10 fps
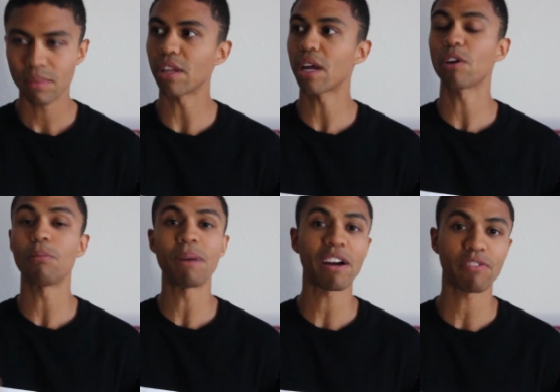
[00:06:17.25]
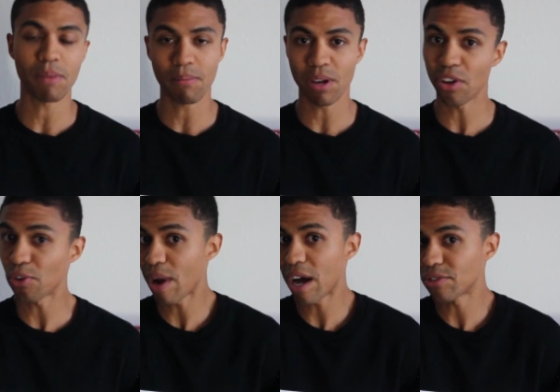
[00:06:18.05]
Then you got to go back for maybe
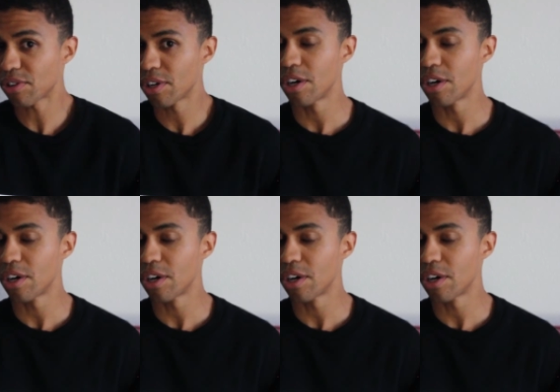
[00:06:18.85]
another round.